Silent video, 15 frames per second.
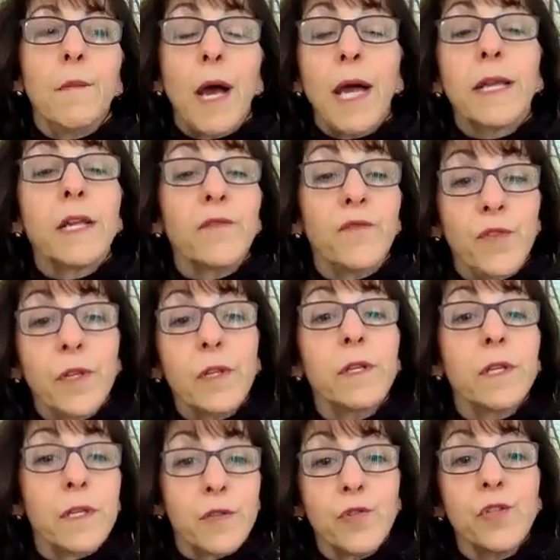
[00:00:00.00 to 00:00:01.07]
I could feel
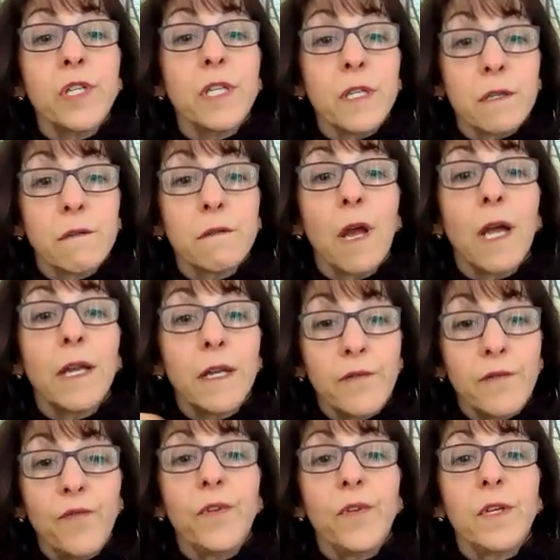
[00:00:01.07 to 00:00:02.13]
the energy. I could
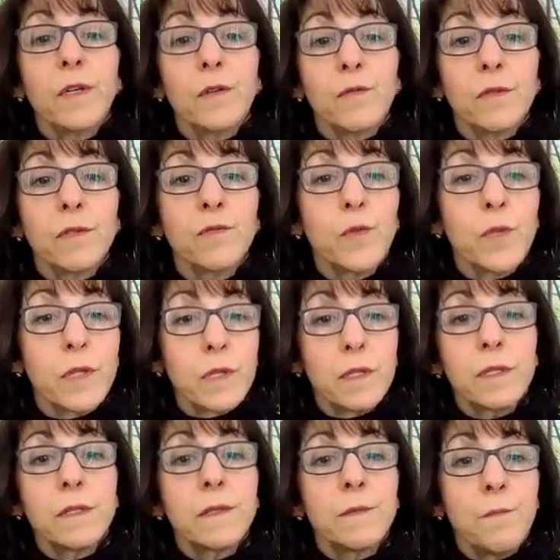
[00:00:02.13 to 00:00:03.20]
feel it was with
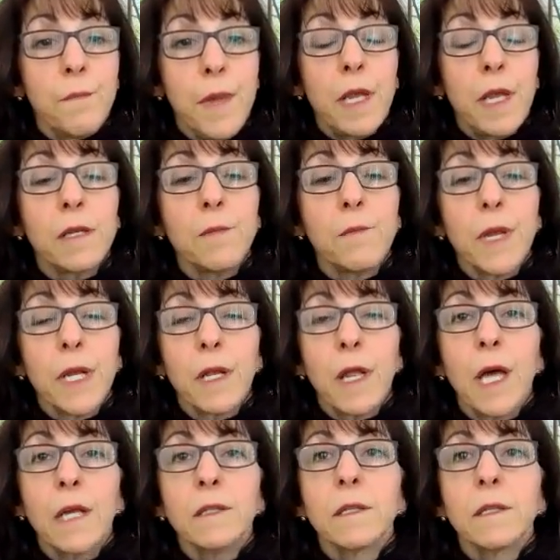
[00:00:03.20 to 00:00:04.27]
this man in my
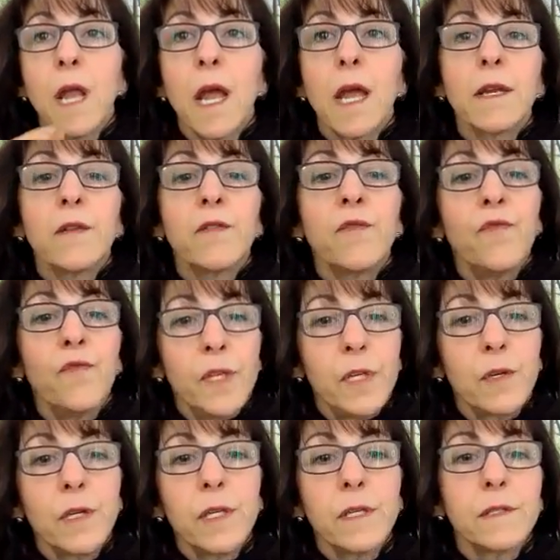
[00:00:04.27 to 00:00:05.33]
class, and I could
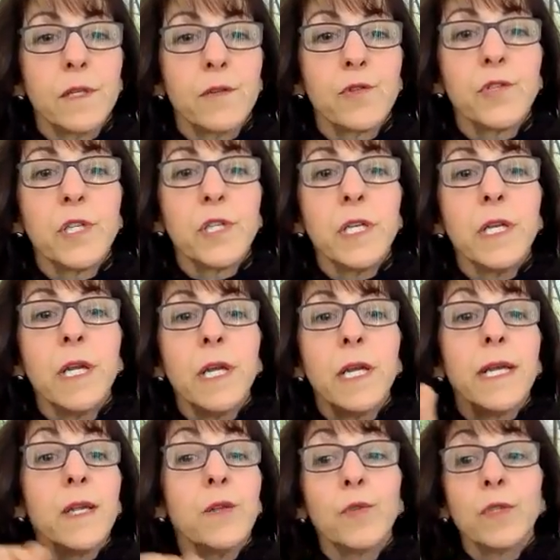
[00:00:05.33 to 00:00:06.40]
feel his energy.
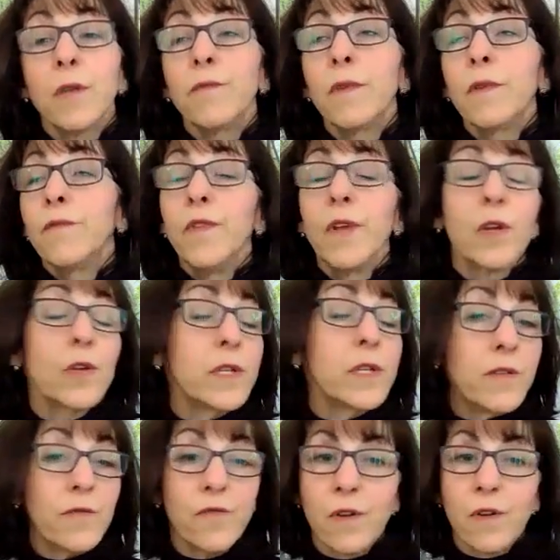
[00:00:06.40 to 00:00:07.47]
He was of a very
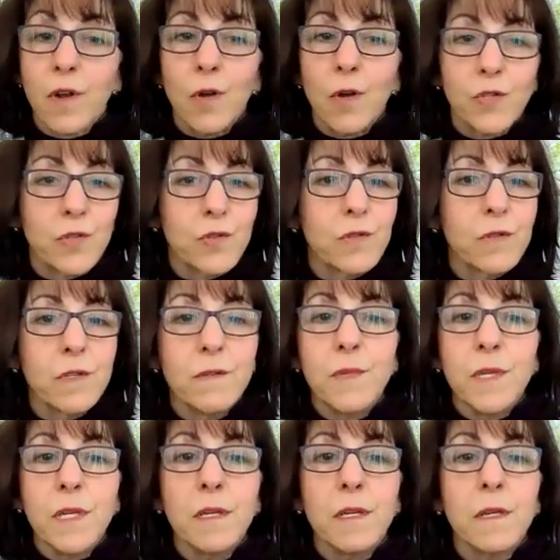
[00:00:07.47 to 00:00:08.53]
different culture than
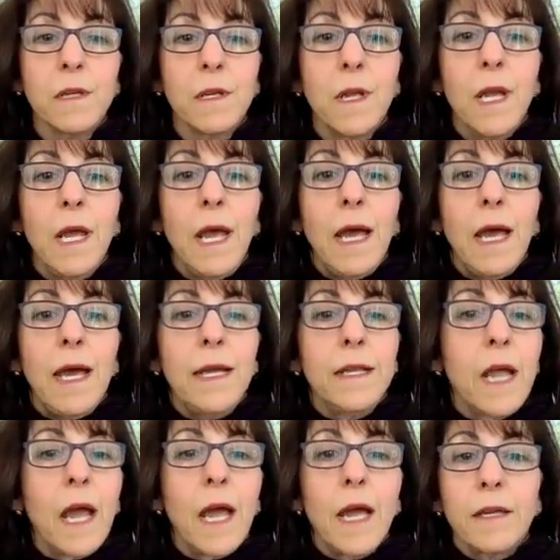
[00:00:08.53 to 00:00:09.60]
me,
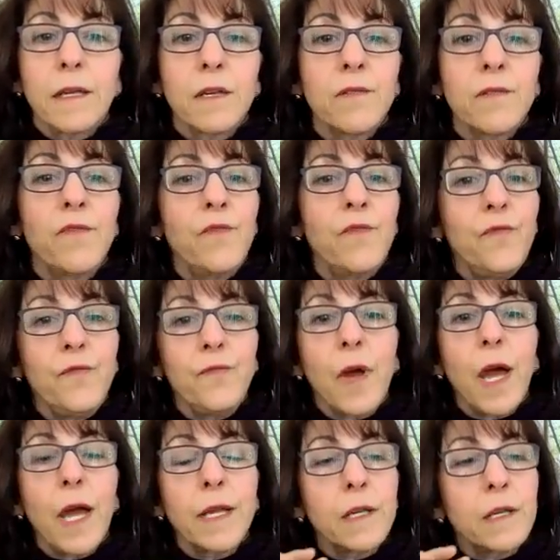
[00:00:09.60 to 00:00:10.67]
and I could
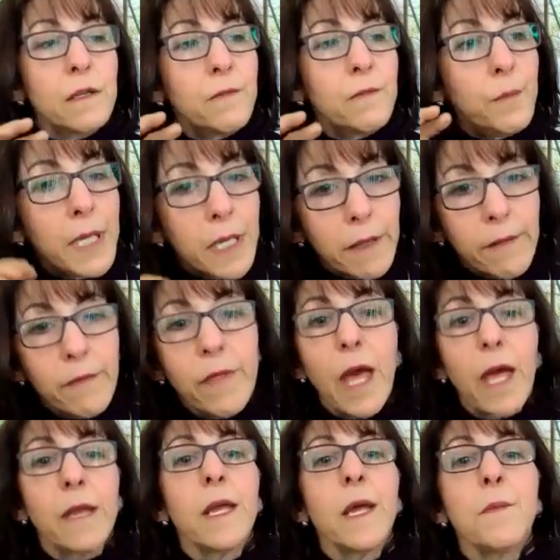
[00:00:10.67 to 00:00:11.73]
pick
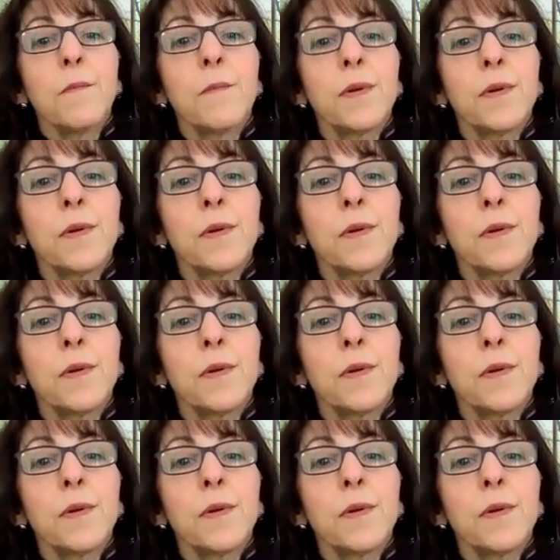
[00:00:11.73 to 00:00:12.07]
that up.